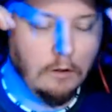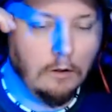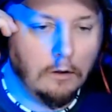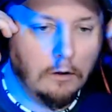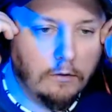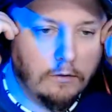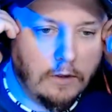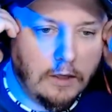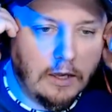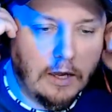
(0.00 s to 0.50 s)

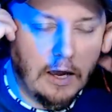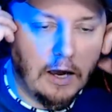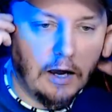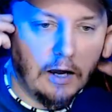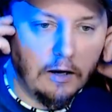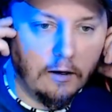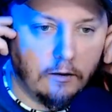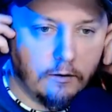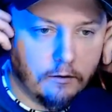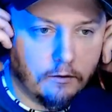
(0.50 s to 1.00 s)

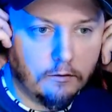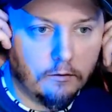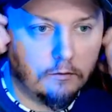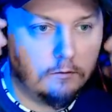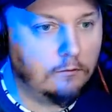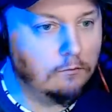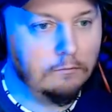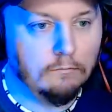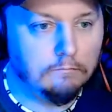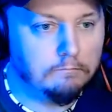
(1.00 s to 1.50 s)
The
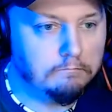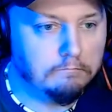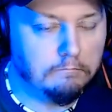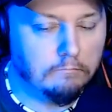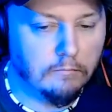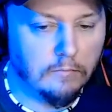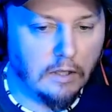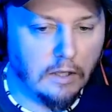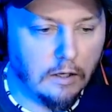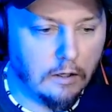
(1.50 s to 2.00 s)

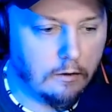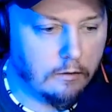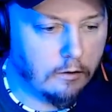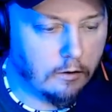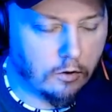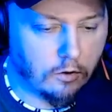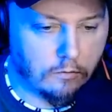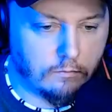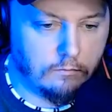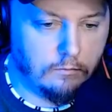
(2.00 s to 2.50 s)

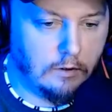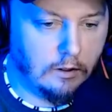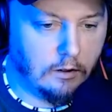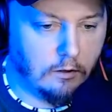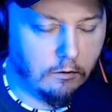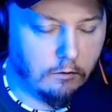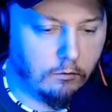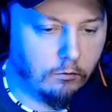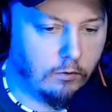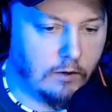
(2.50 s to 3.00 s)

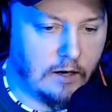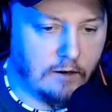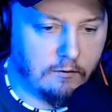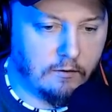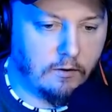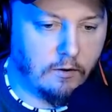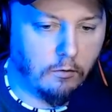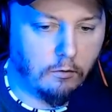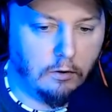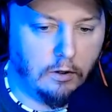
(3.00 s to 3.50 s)
whatever,
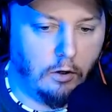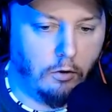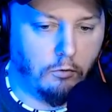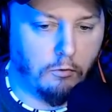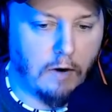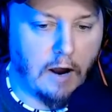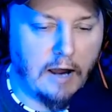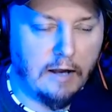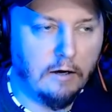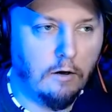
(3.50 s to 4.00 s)
the little
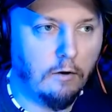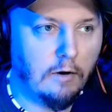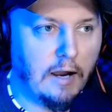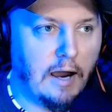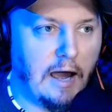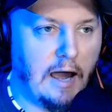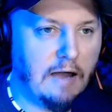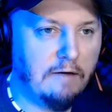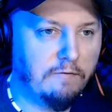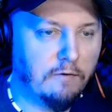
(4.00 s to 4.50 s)
rhino
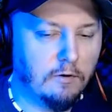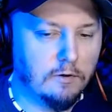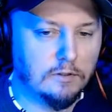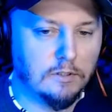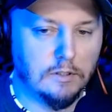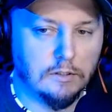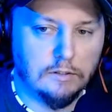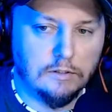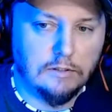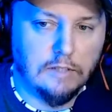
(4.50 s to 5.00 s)
guy
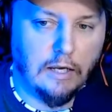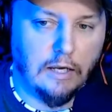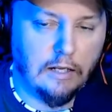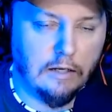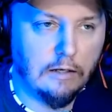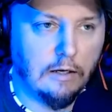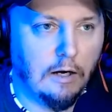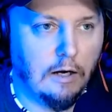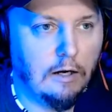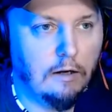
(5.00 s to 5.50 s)
versus Dean
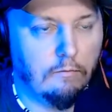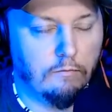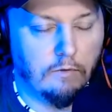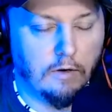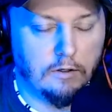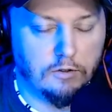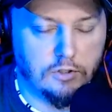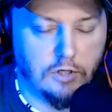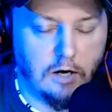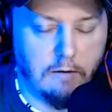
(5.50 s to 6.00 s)

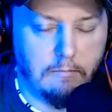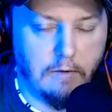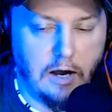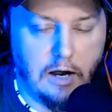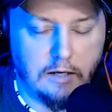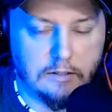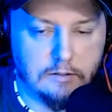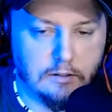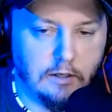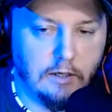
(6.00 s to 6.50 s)
John
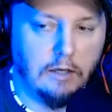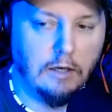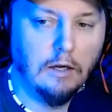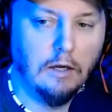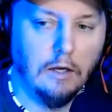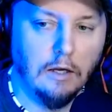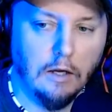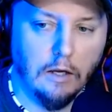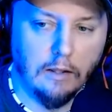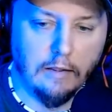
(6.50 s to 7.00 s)
Moxley,
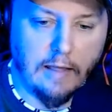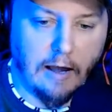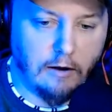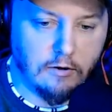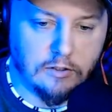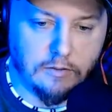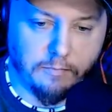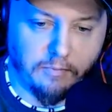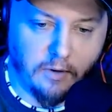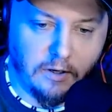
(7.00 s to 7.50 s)
that
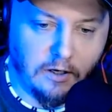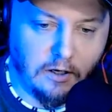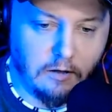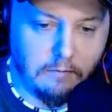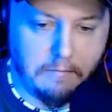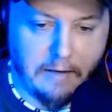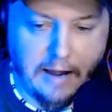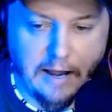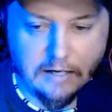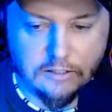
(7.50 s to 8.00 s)
was a pretty good
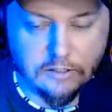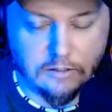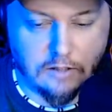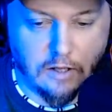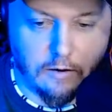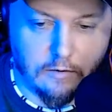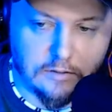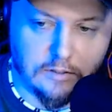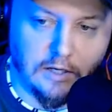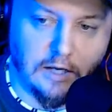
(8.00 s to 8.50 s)
match. I thought
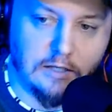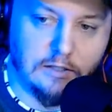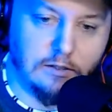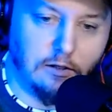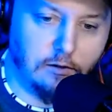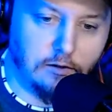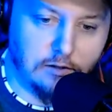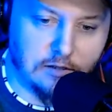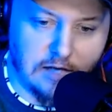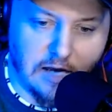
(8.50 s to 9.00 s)
it was a nice
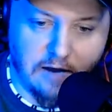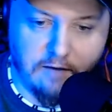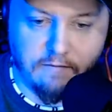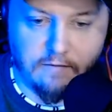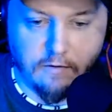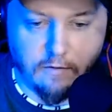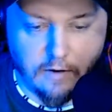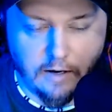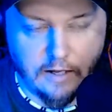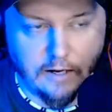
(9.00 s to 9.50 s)
little
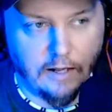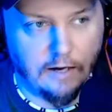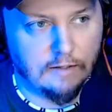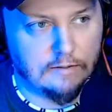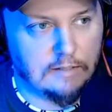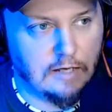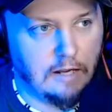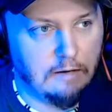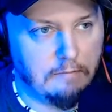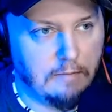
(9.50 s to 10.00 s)
7 or 8 out of
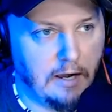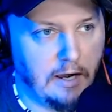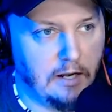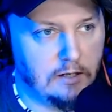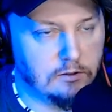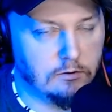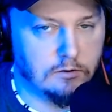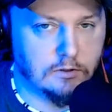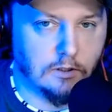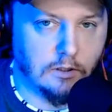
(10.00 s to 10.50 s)
10
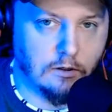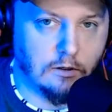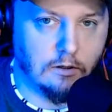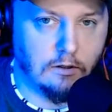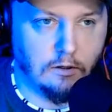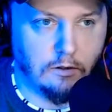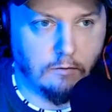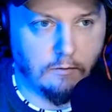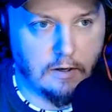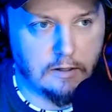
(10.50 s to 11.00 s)
match. It was a good
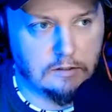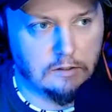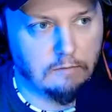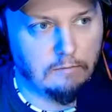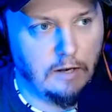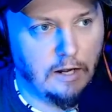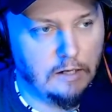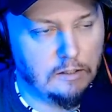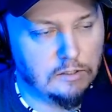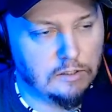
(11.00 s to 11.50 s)
little wrestling
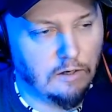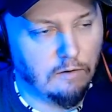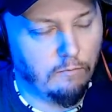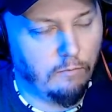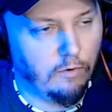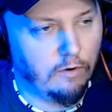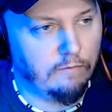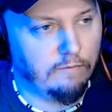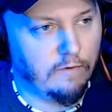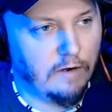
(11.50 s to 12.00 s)
match,
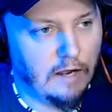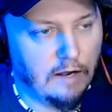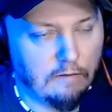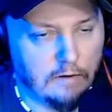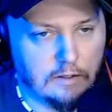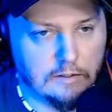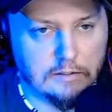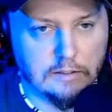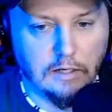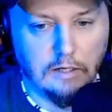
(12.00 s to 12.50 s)
7.5 out
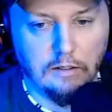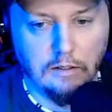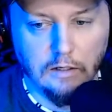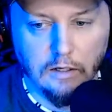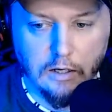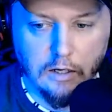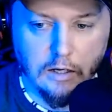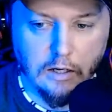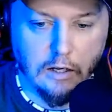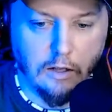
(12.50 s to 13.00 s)
of 10.
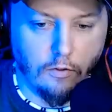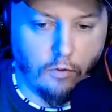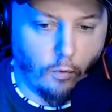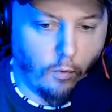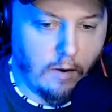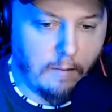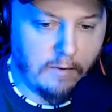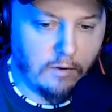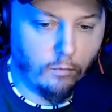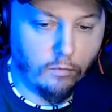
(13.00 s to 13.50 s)
The
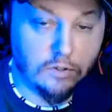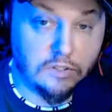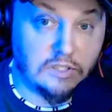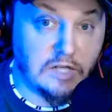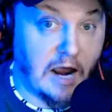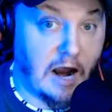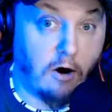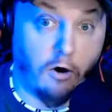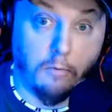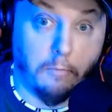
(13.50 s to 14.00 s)
women was
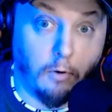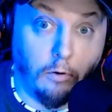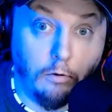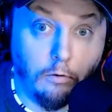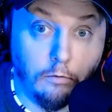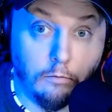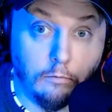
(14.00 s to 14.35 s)
terrible.